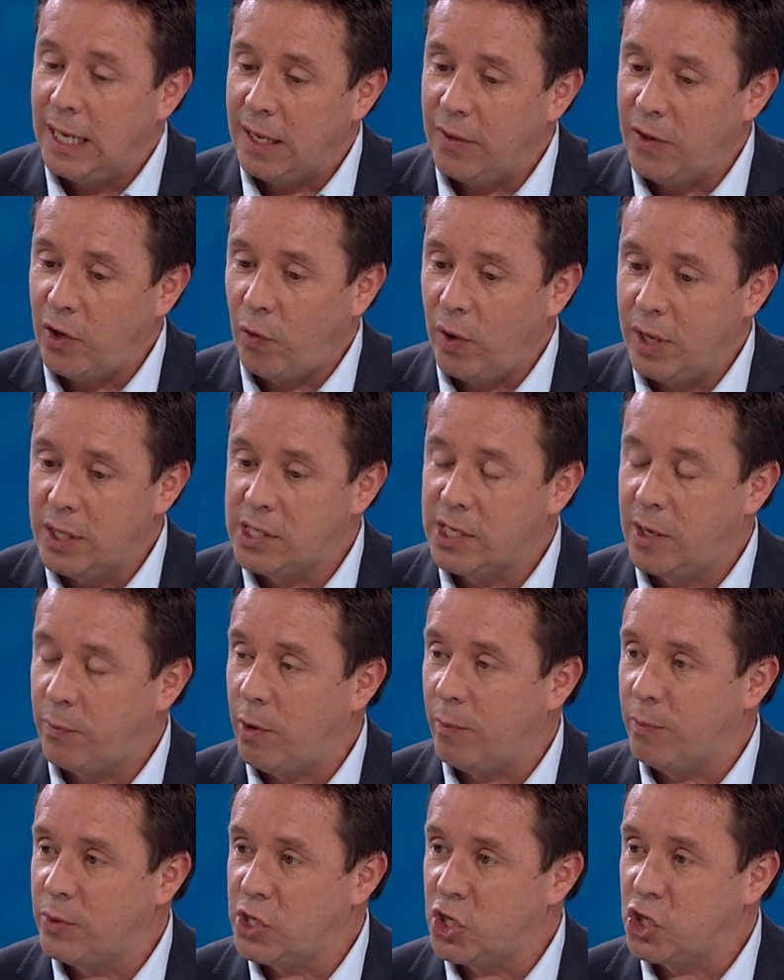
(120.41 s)
And the Greek
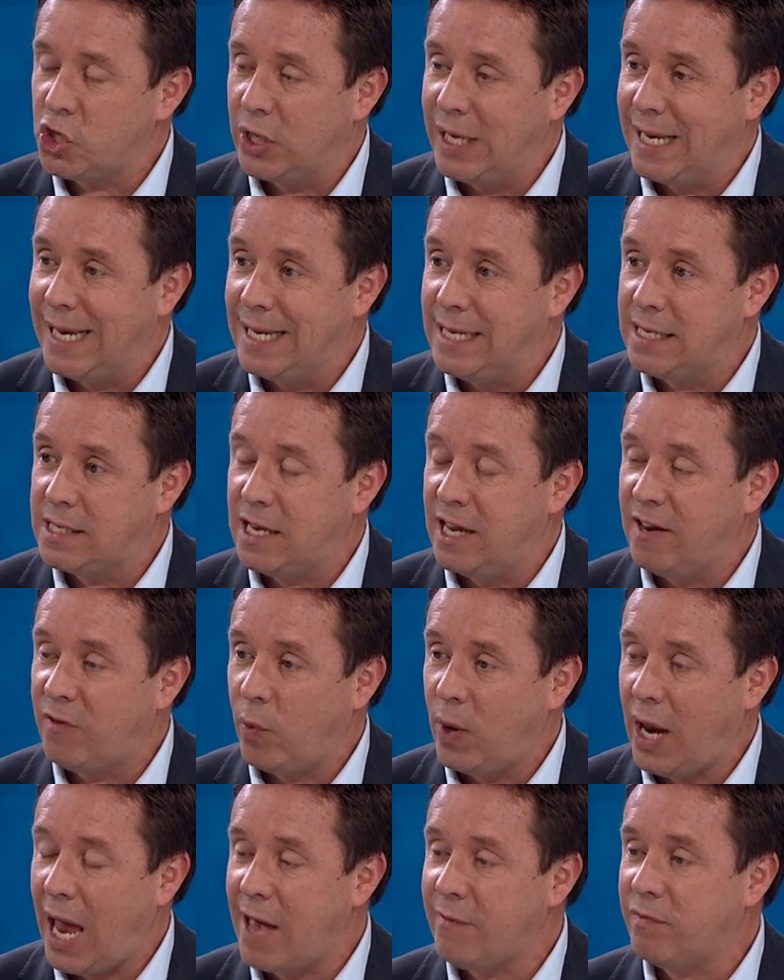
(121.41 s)
Cypriot position is
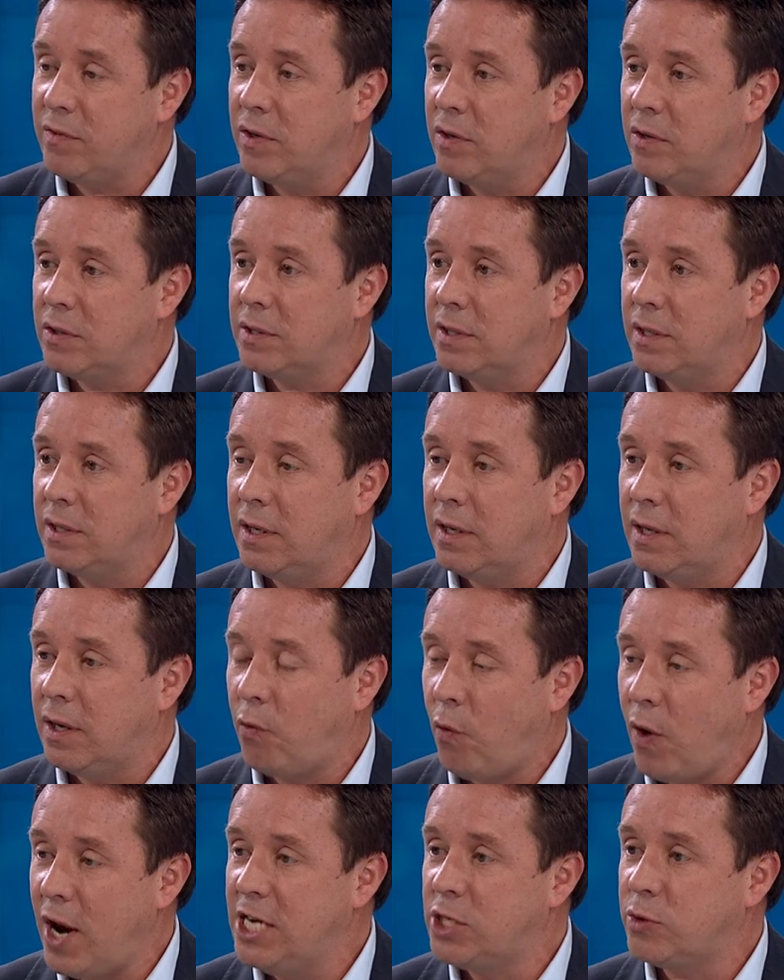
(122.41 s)
if we haven't got an
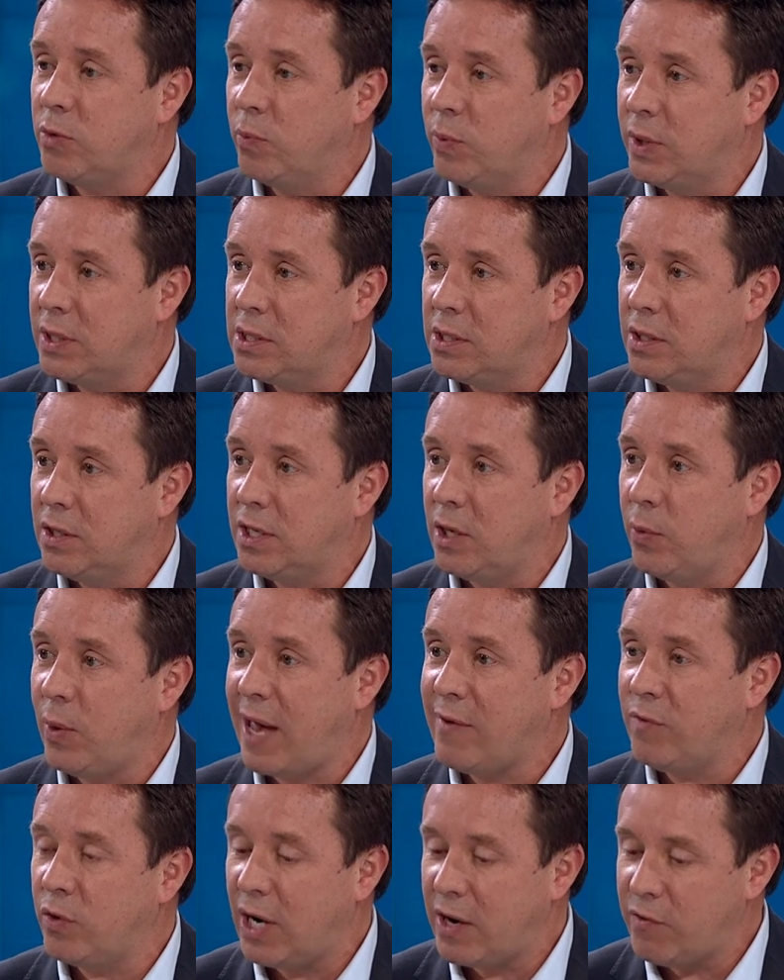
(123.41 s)
arrangement with Turkey,
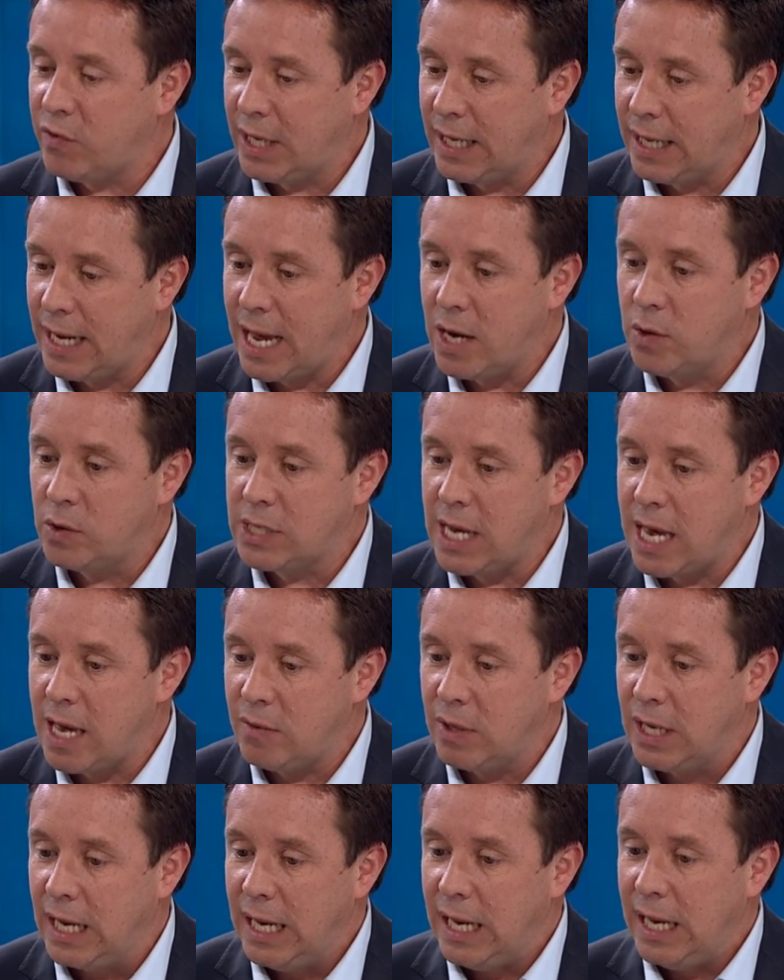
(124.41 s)
we haven't got everything nailed
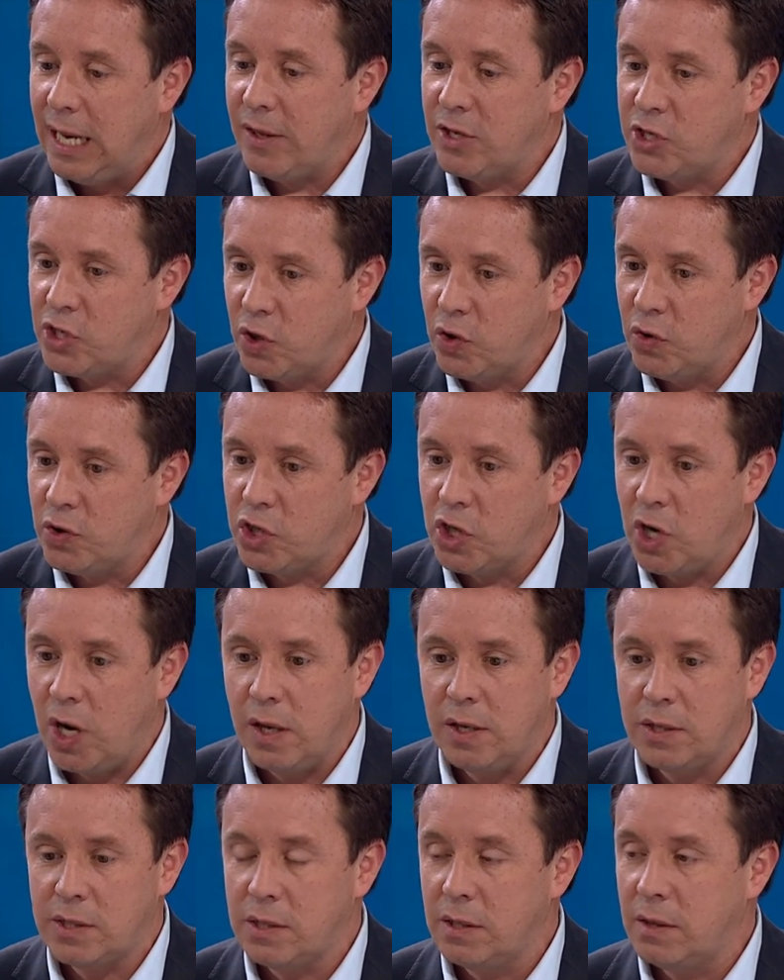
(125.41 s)
down, there's a good
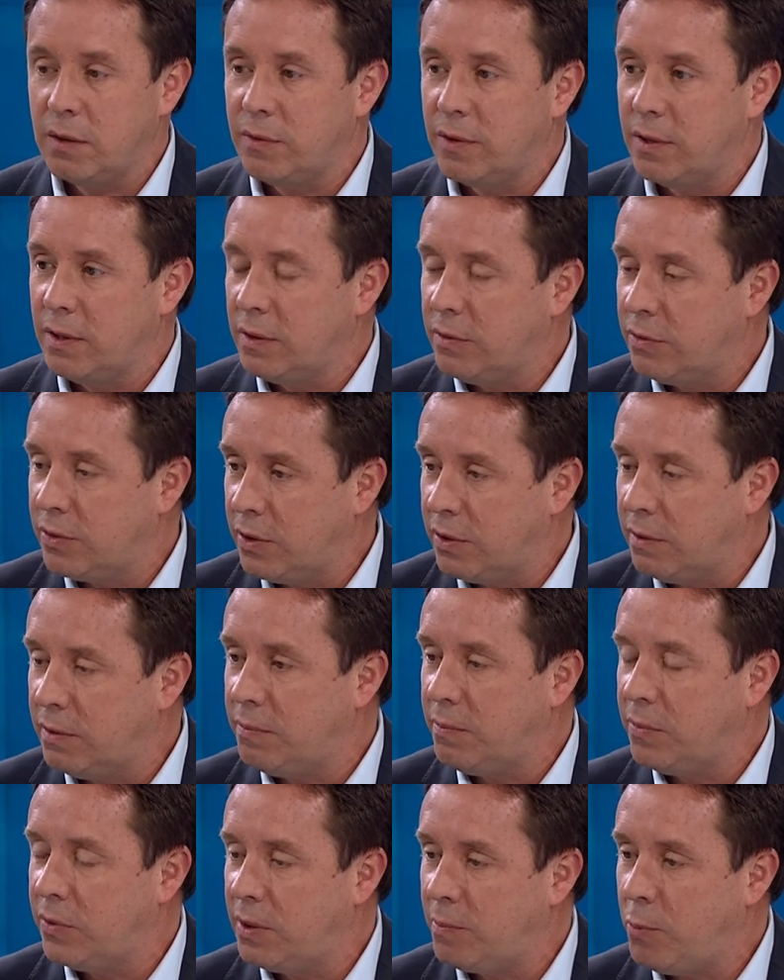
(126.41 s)
chance the,
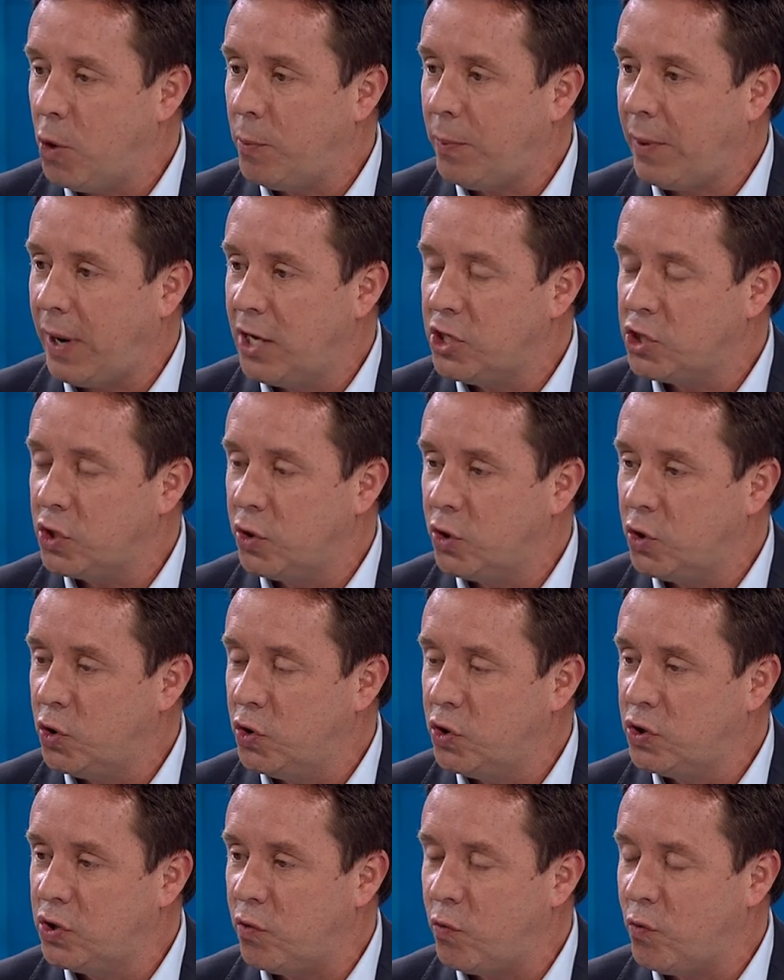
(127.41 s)
the, the population
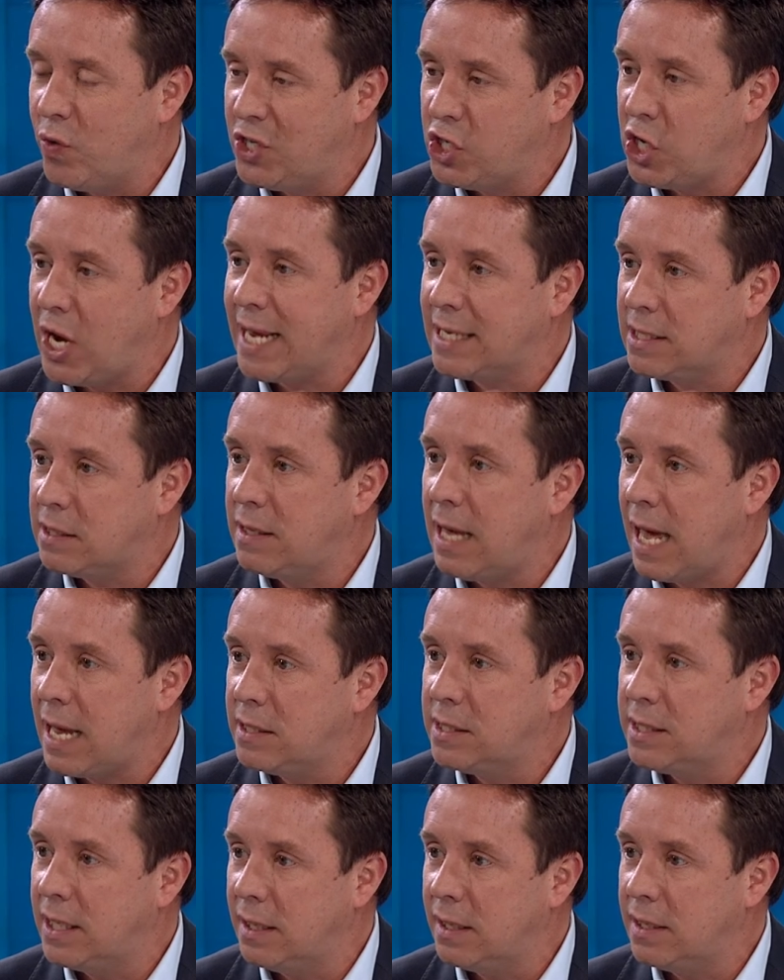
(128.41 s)
could reject
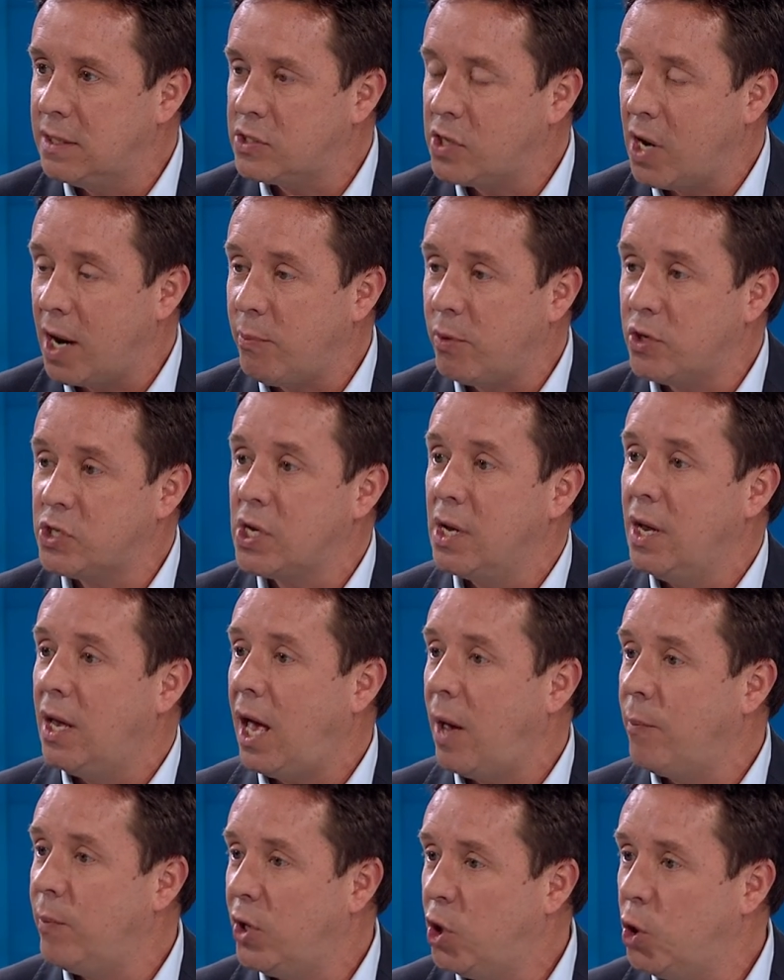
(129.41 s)
that deal in Cyprus
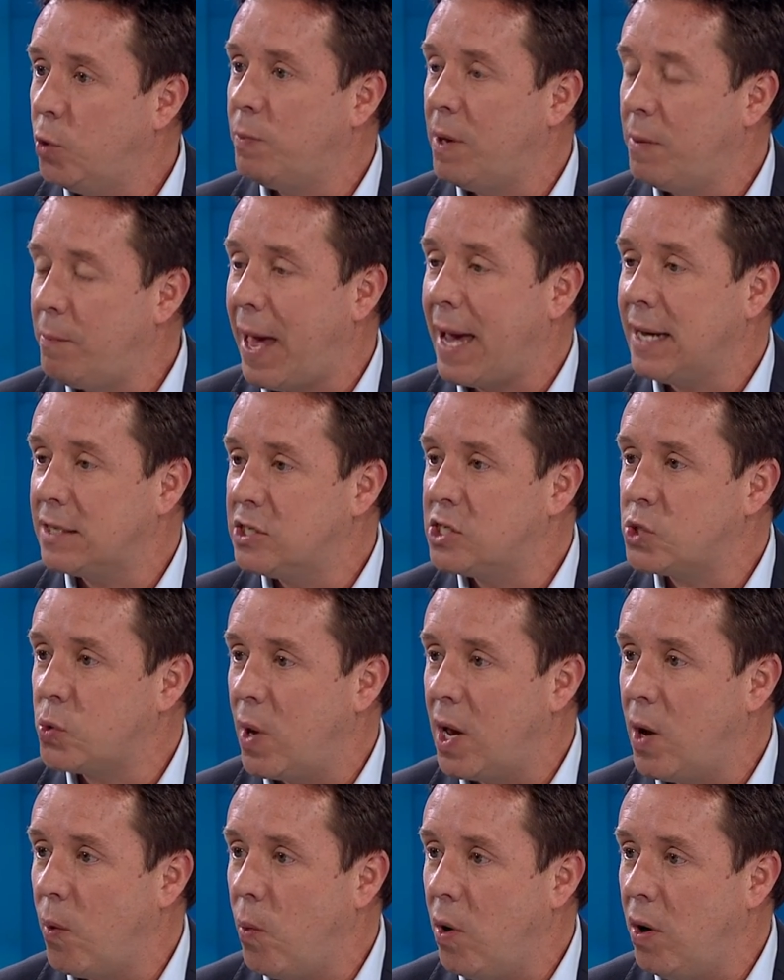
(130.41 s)
and we could be back to
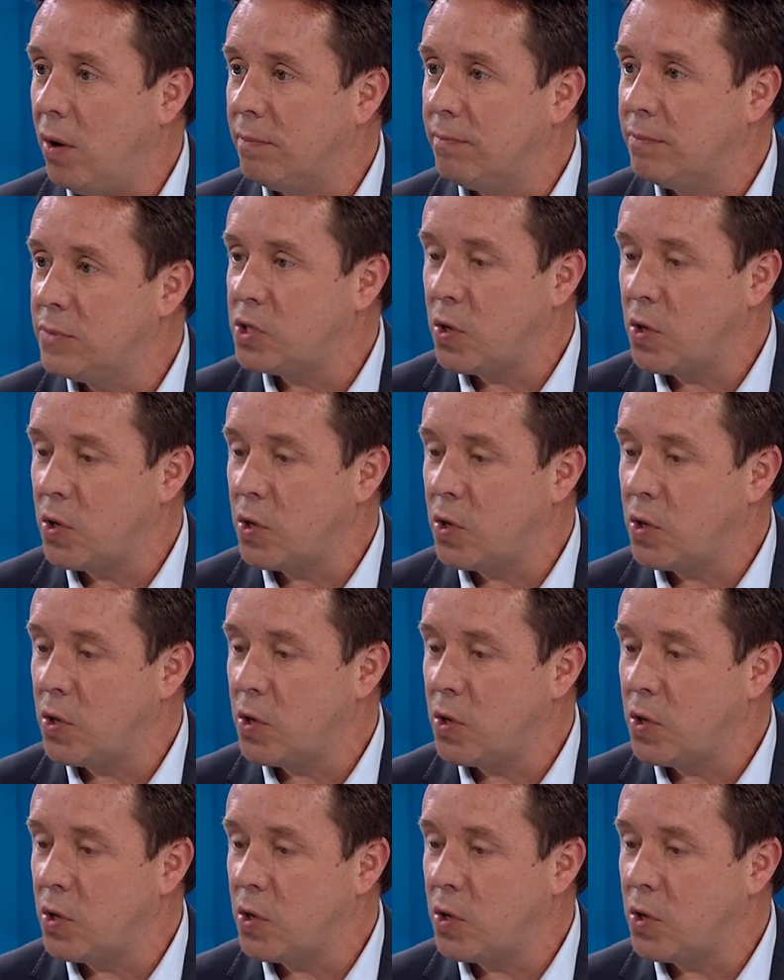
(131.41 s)
square one.